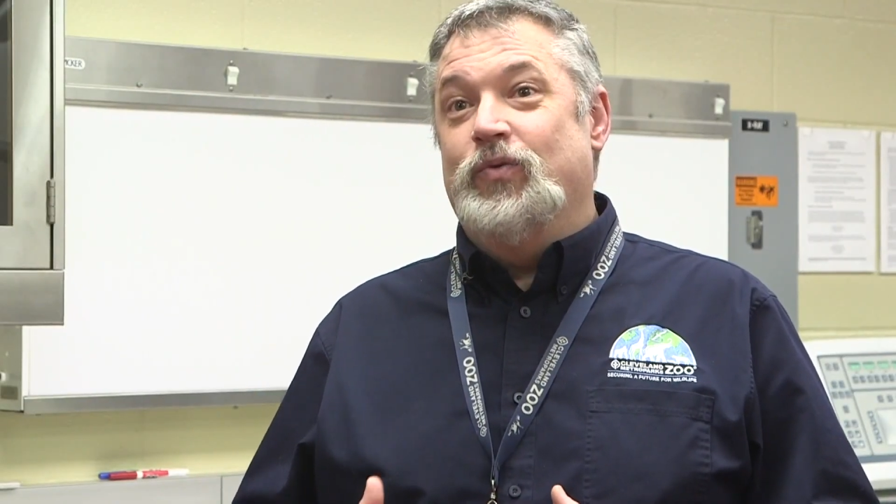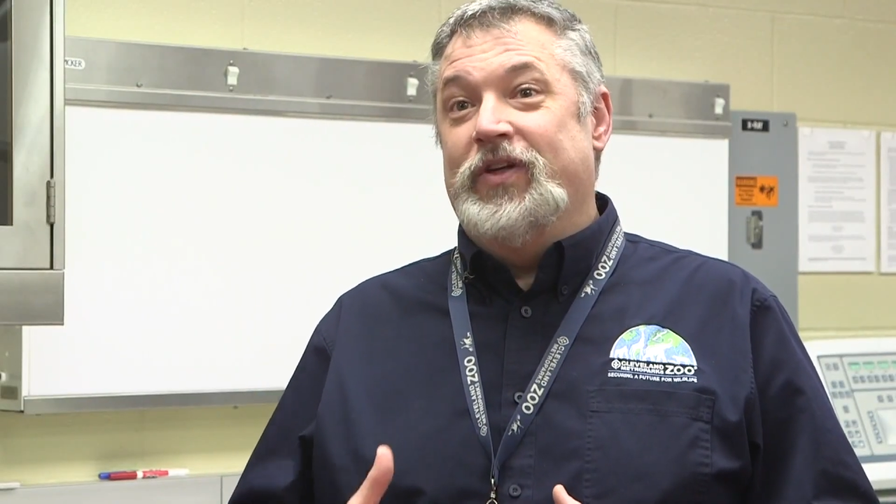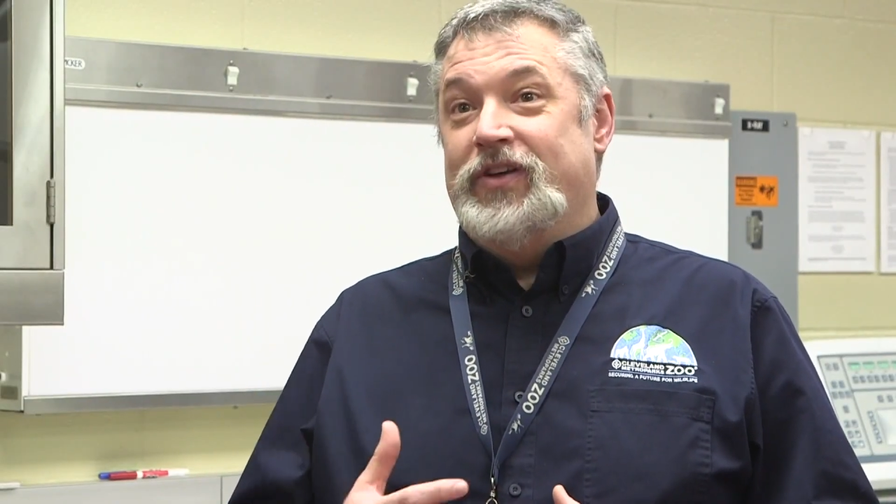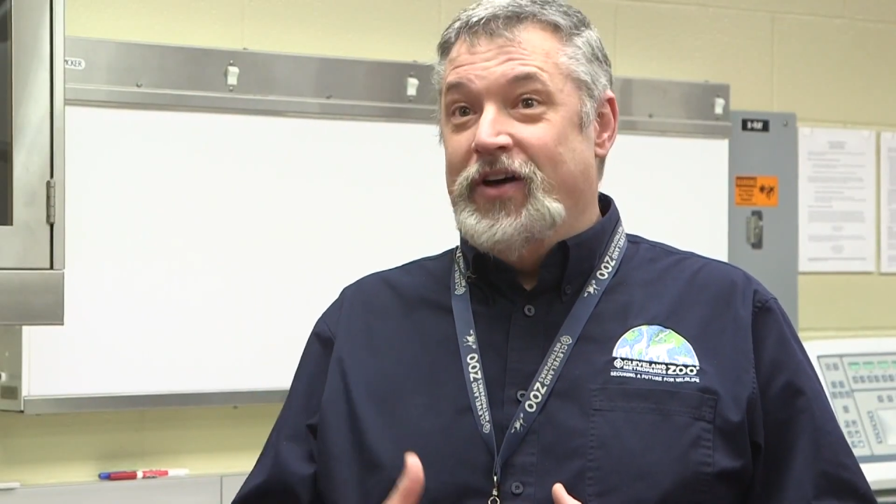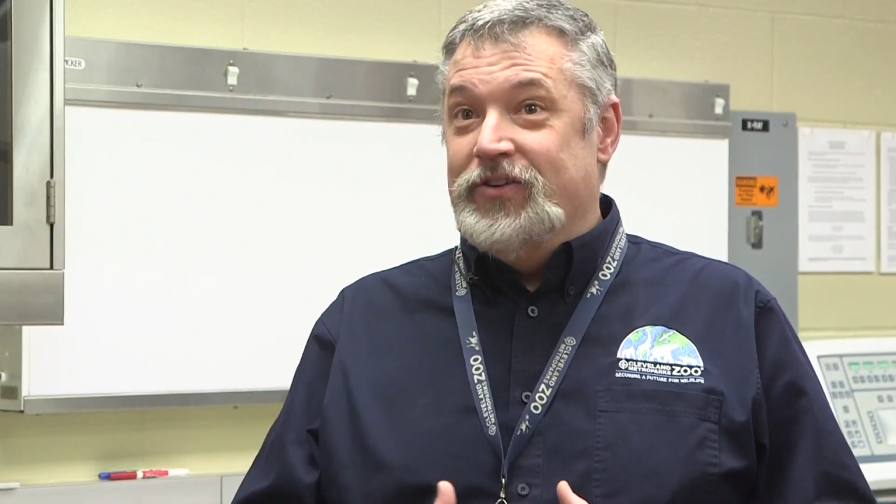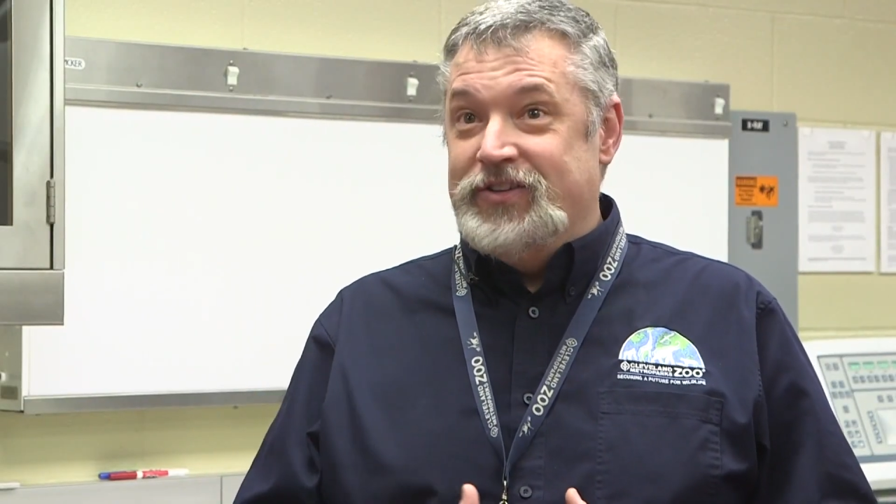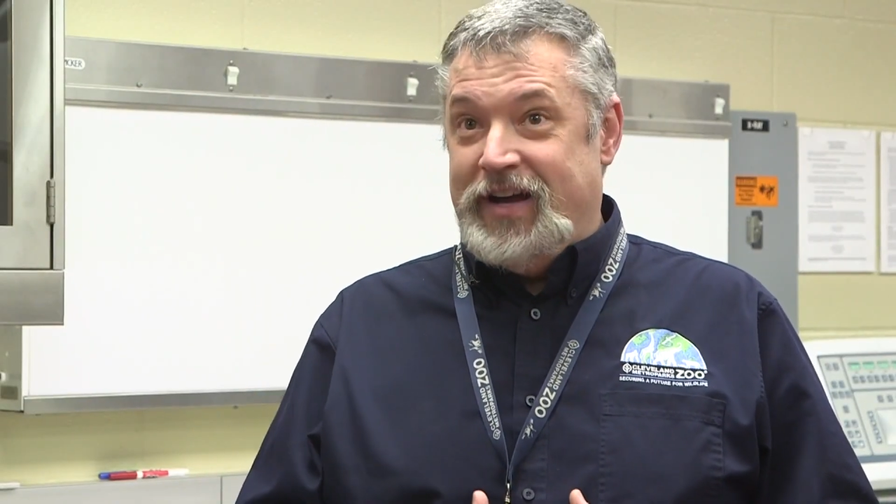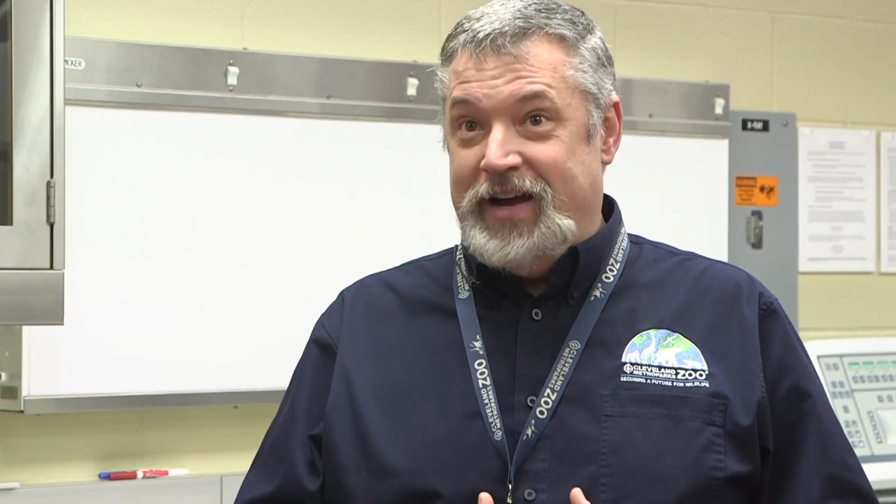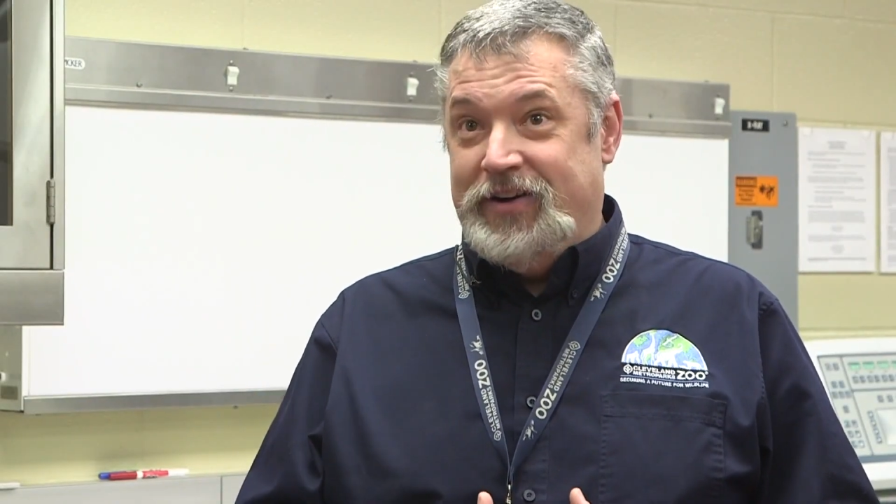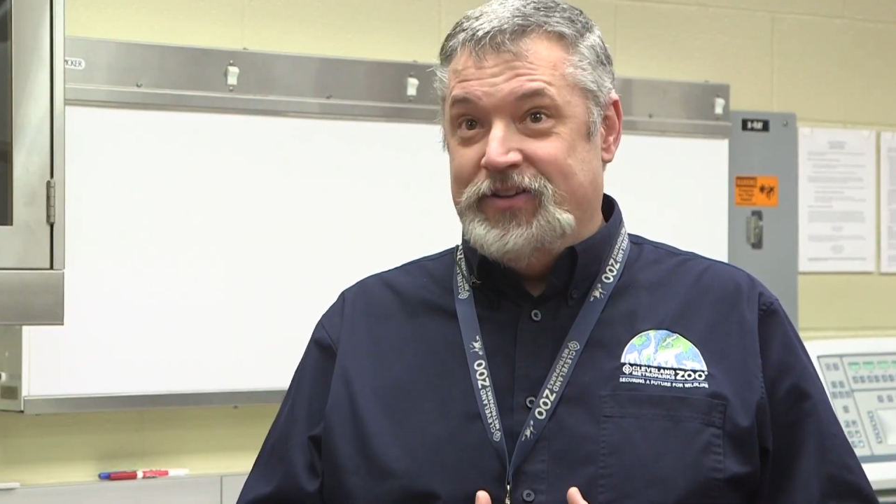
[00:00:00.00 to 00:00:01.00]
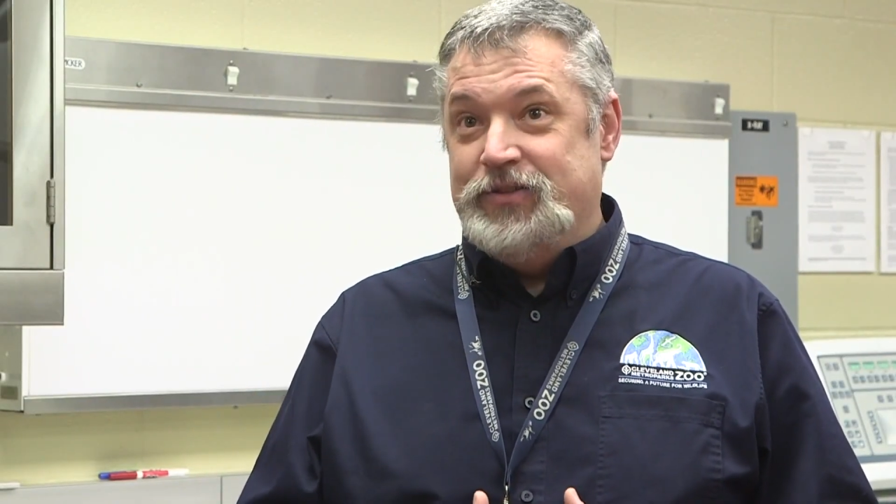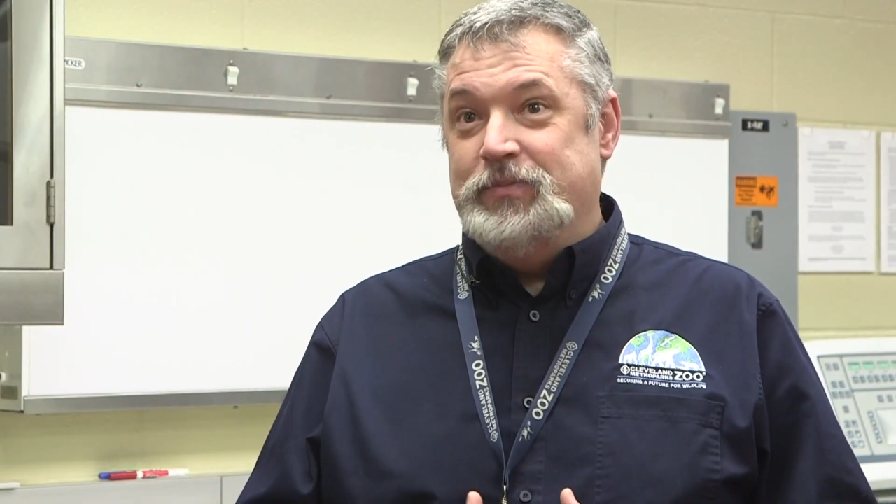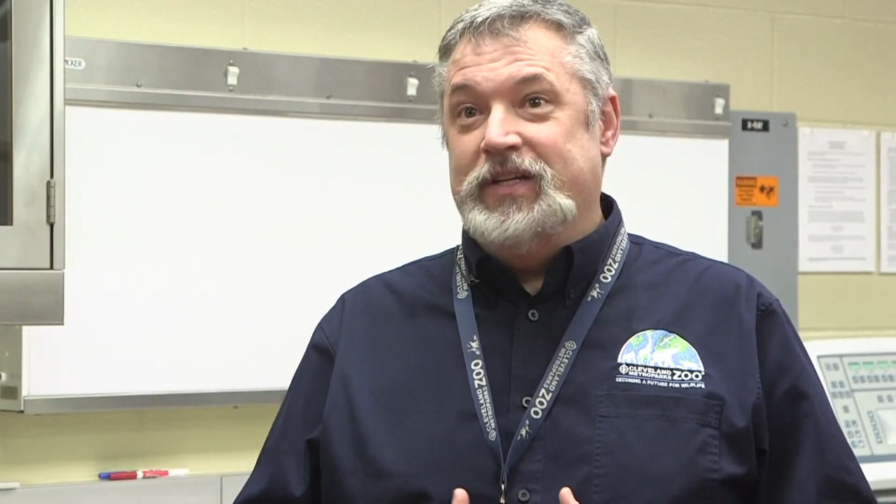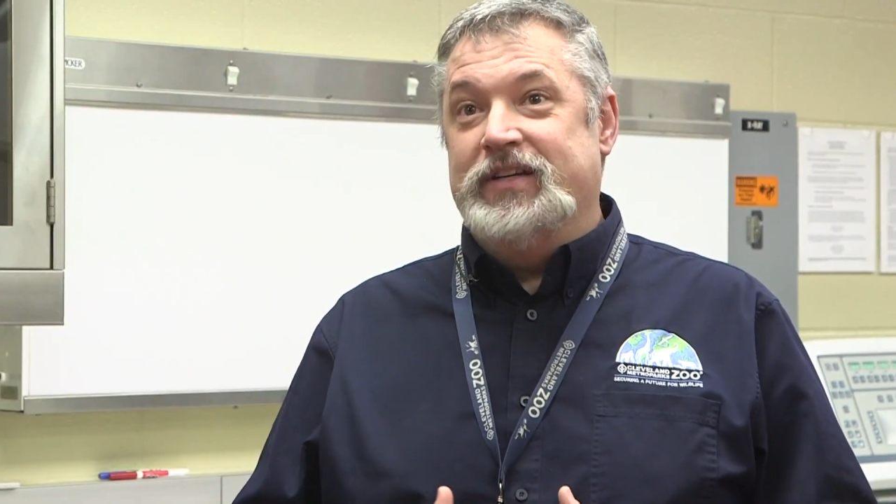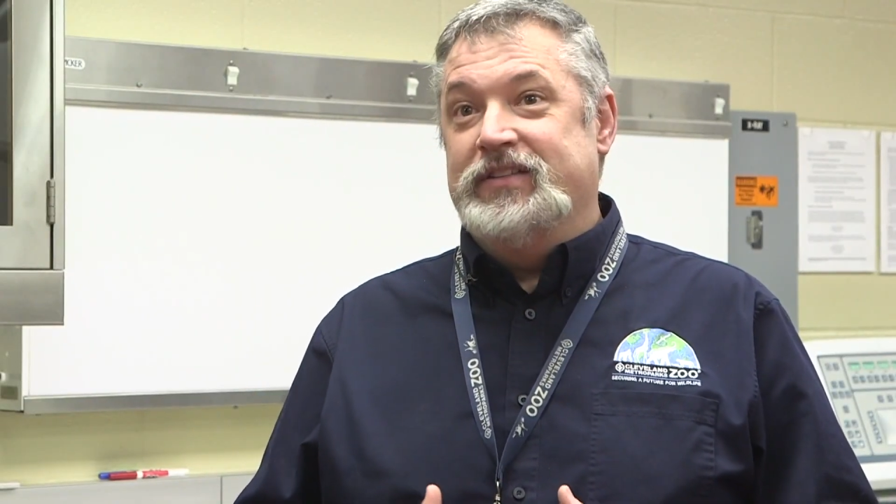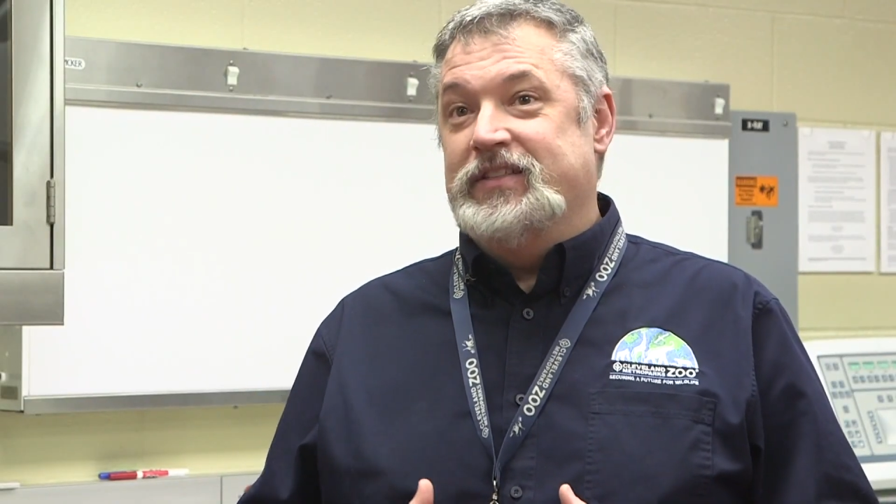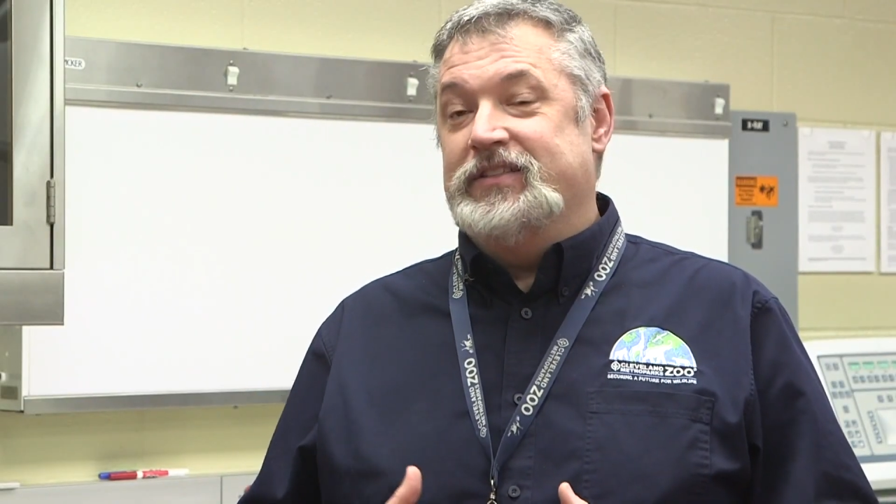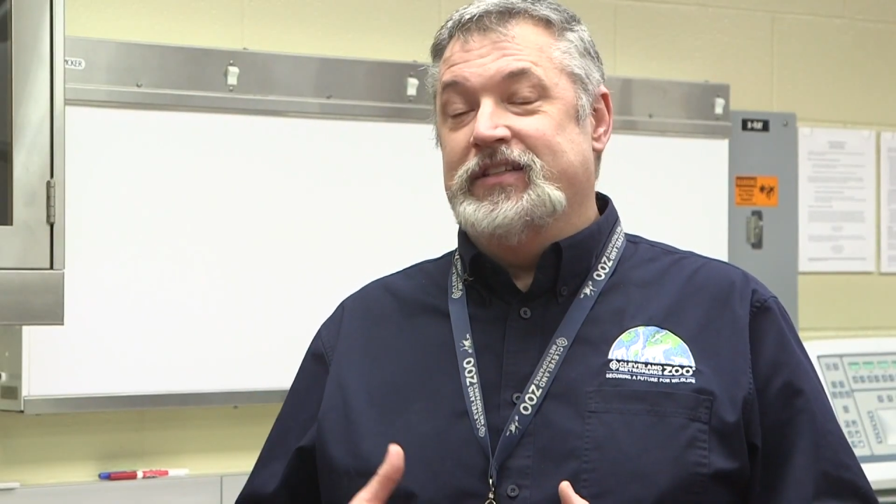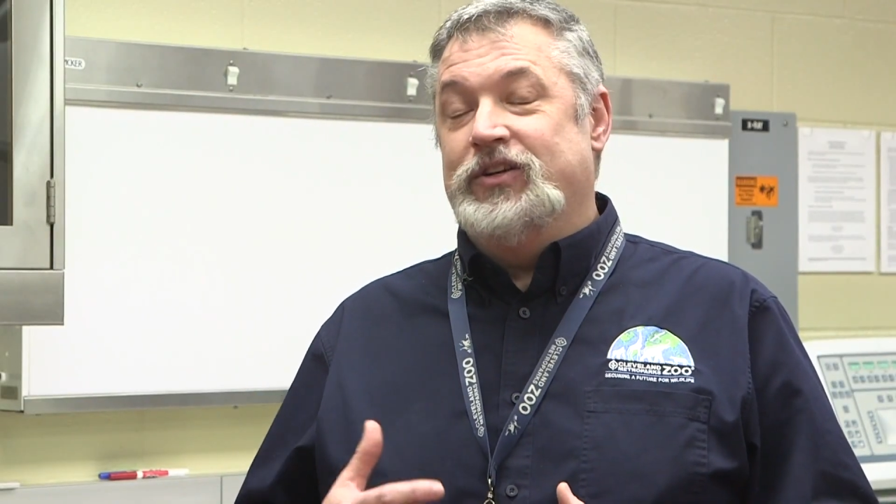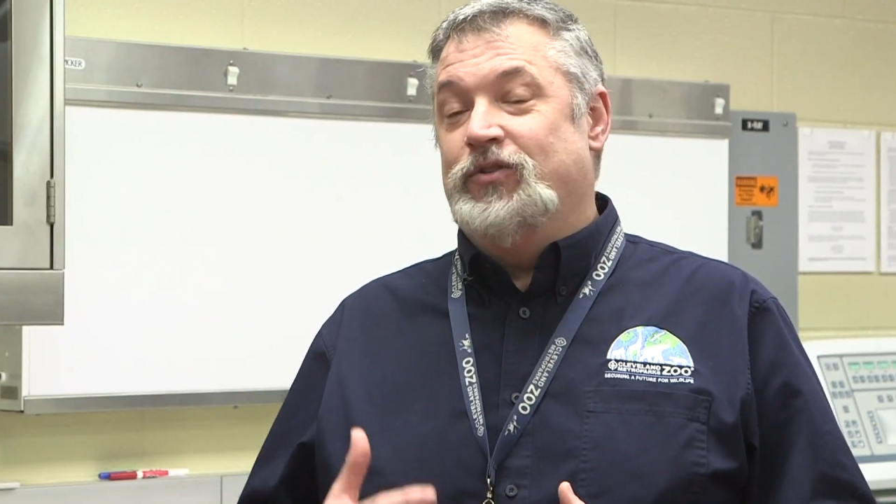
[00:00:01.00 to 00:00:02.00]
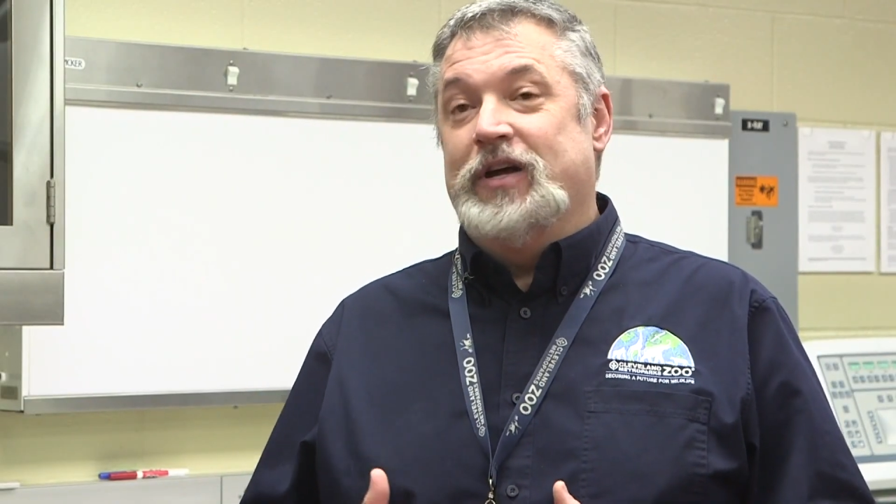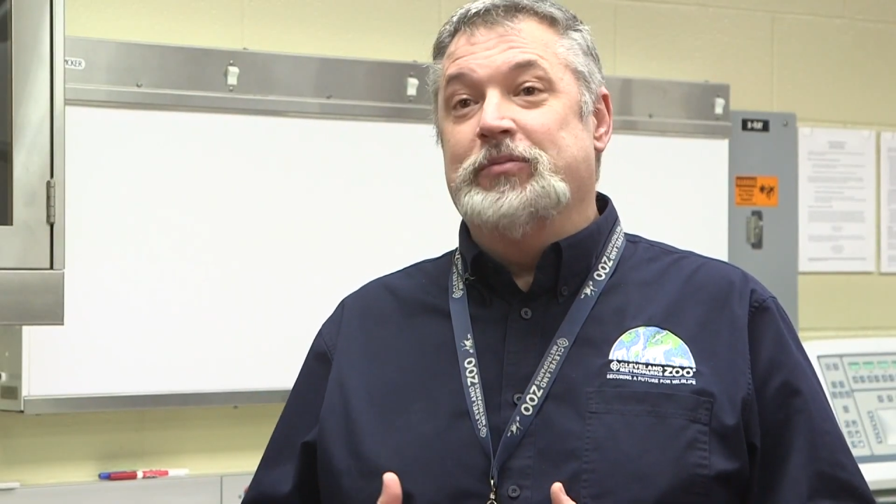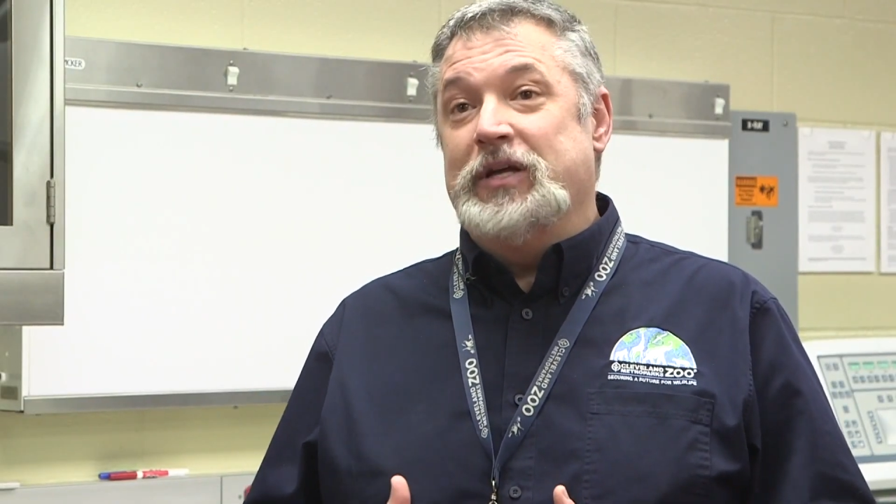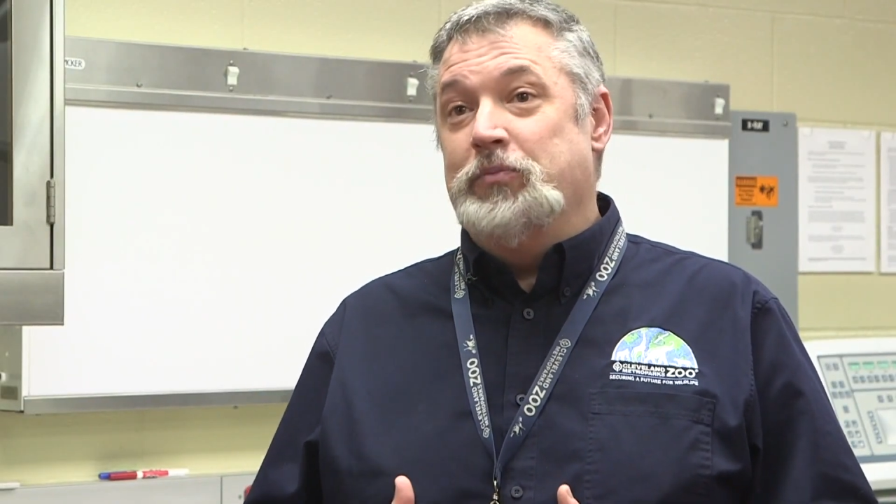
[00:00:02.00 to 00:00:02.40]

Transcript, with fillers: with other tigers because it's incredibly